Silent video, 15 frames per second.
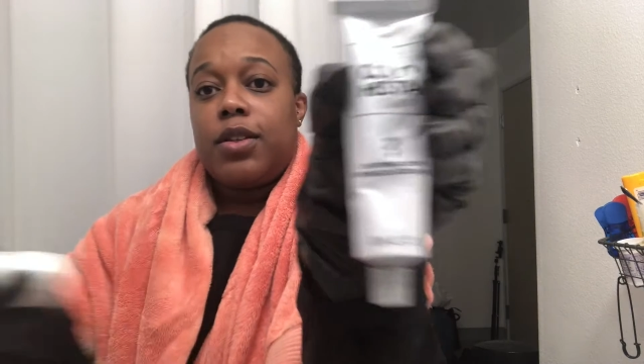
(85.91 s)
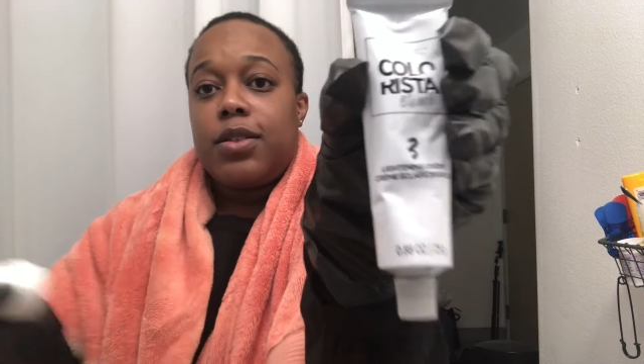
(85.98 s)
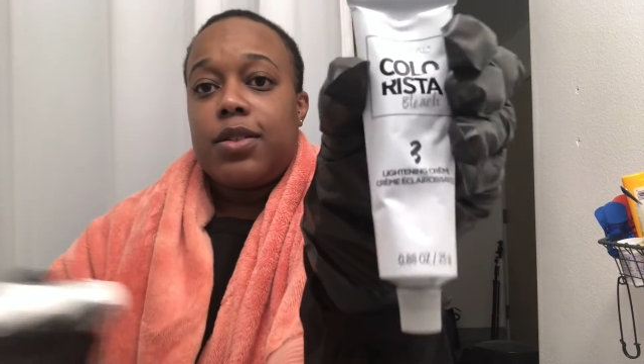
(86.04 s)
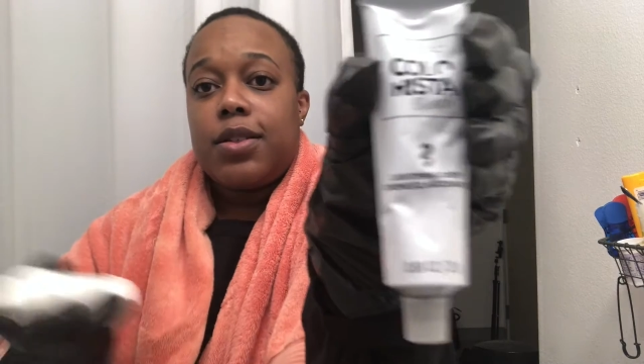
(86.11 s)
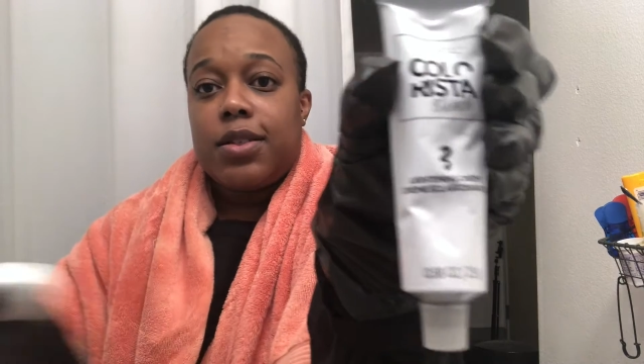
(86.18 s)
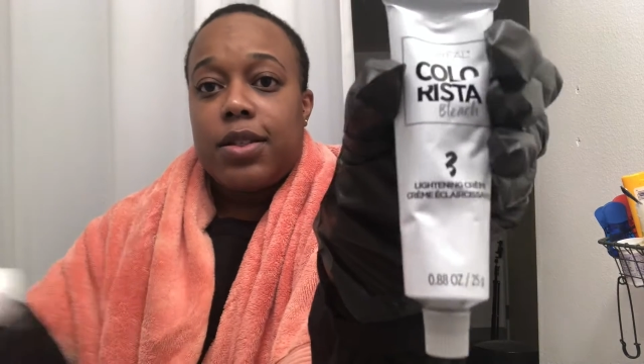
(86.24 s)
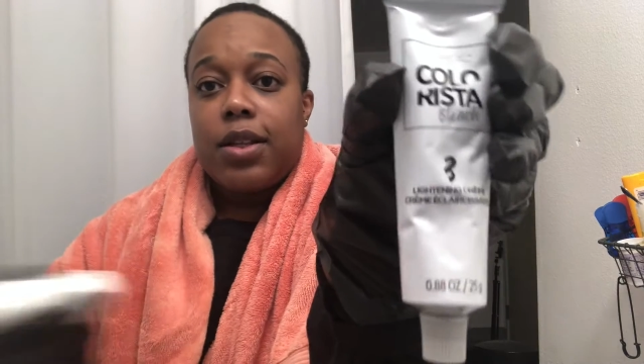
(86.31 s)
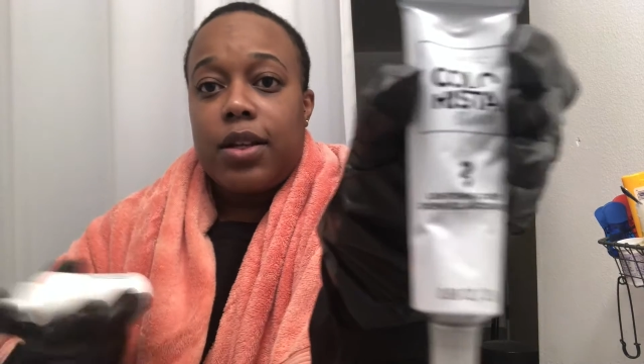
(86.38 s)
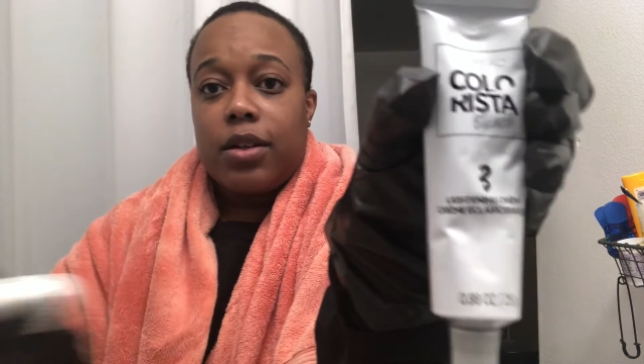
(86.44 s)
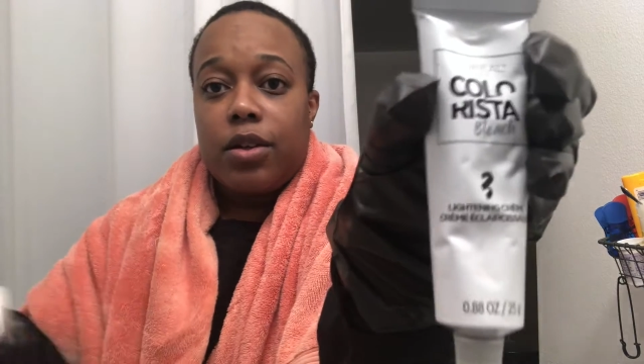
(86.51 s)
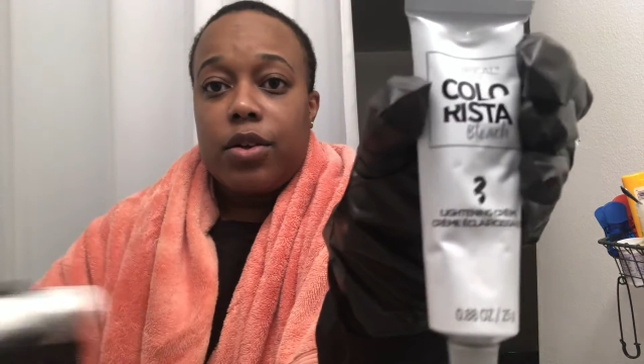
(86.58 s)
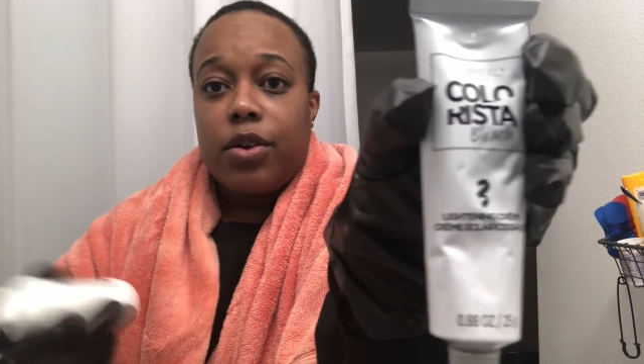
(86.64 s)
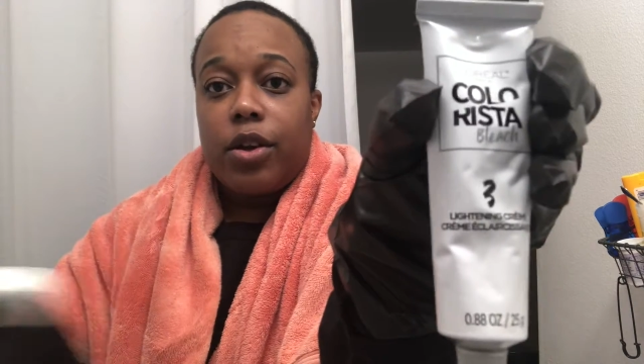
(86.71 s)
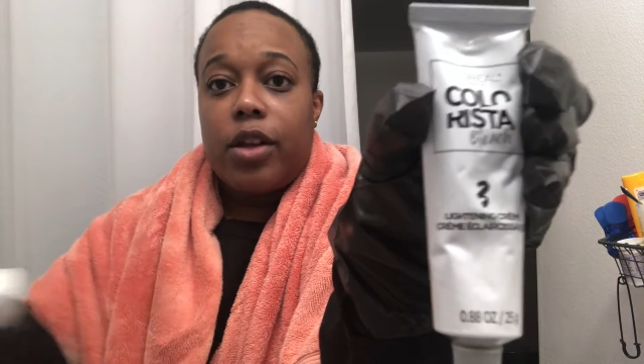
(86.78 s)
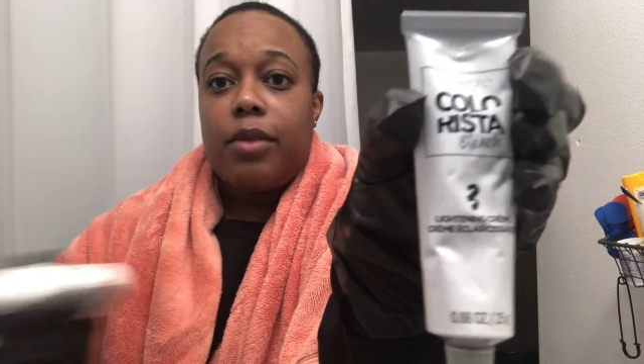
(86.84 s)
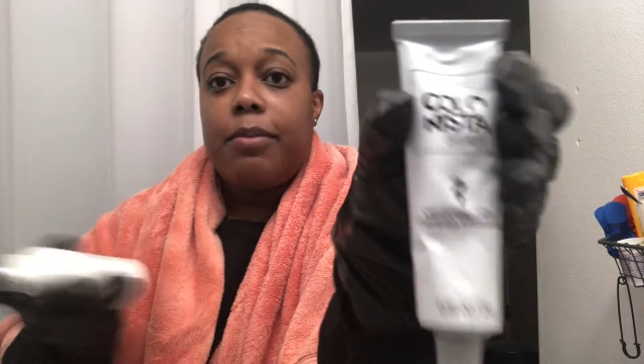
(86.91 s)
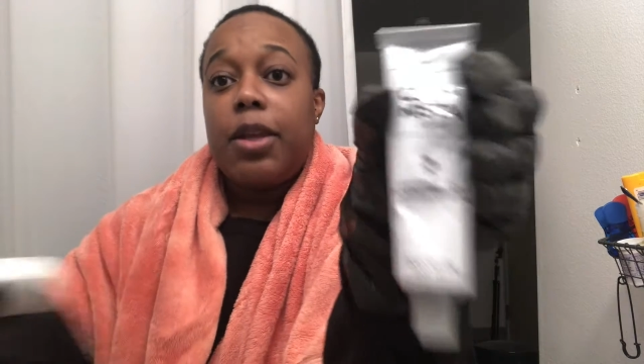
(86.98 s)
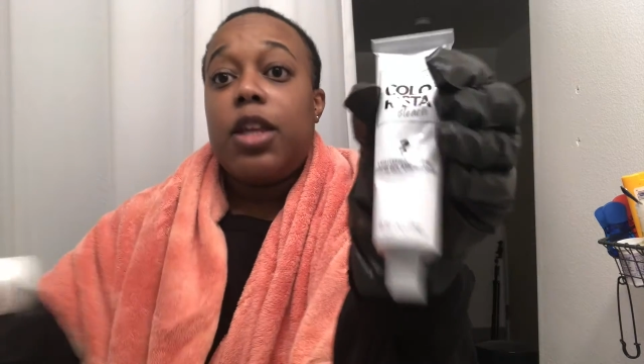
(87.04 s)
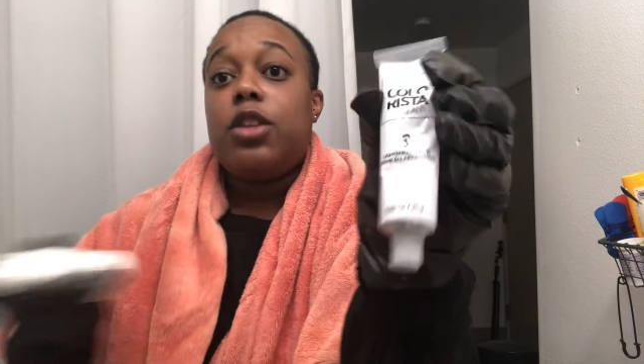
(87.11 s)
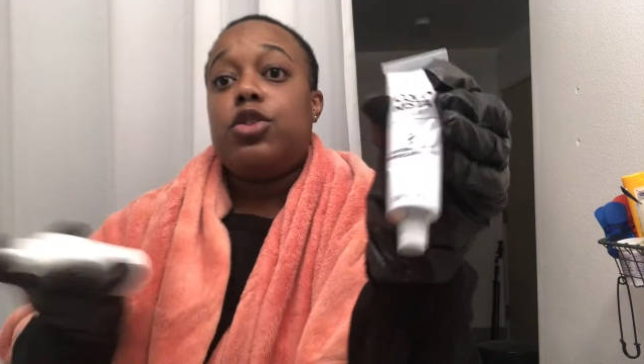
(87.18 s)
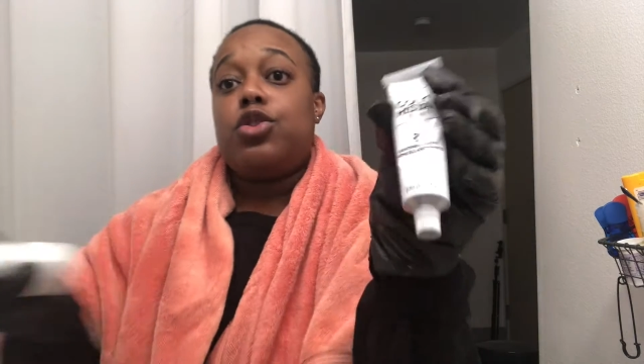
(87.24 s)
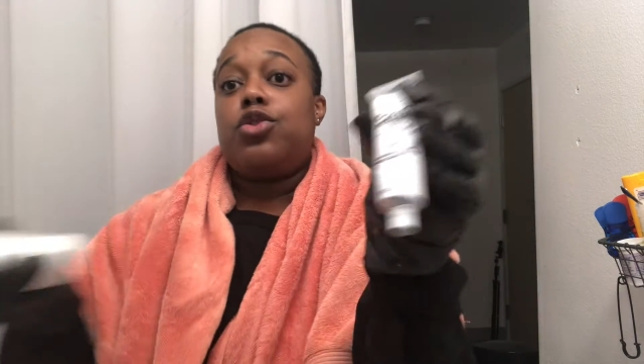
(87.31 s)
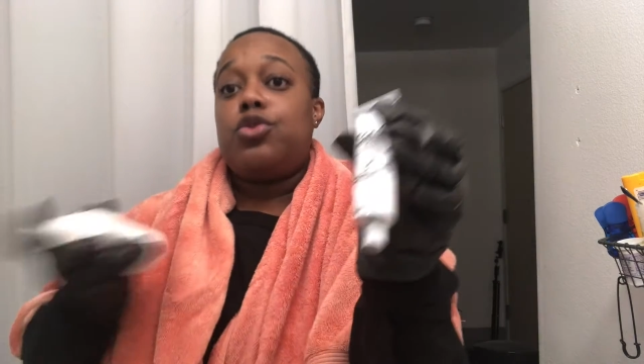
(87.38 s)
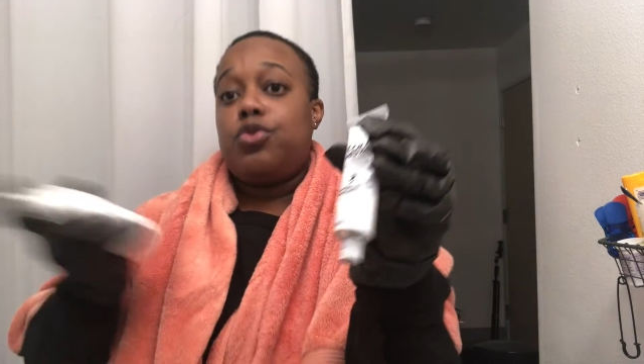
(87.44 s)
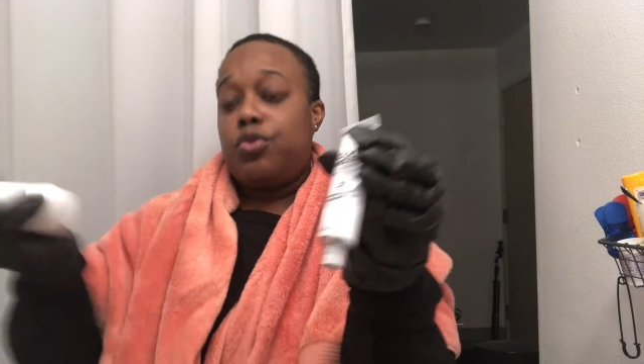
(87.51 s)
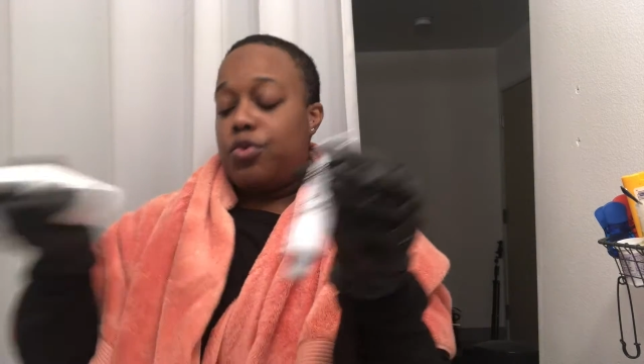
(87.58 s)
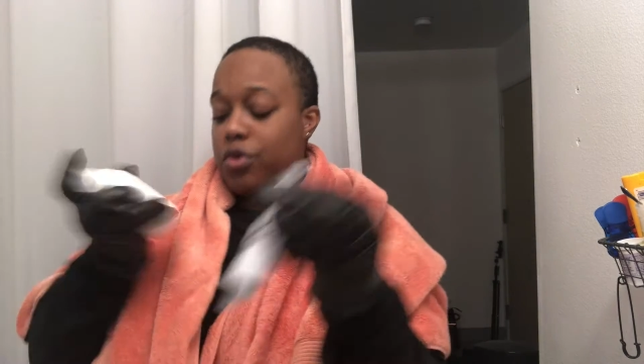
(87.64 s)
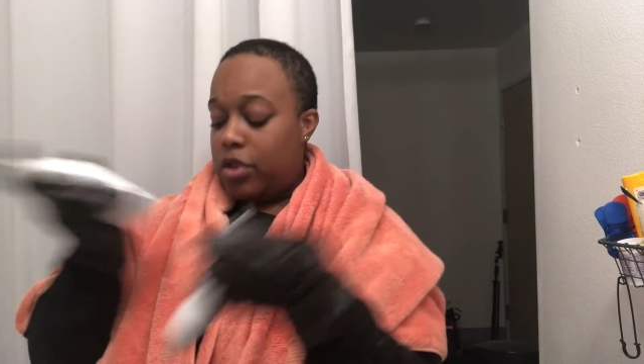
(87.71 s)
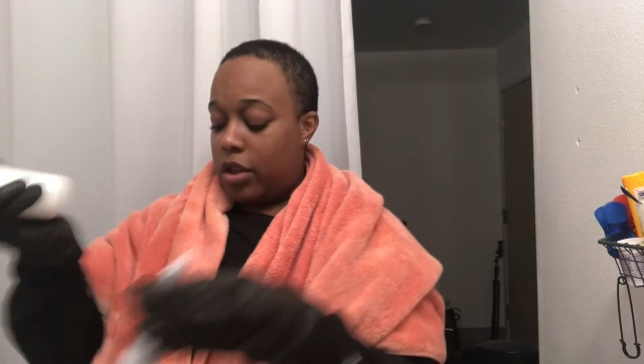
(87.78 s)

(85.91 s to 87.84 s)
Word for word: this is lightening cream into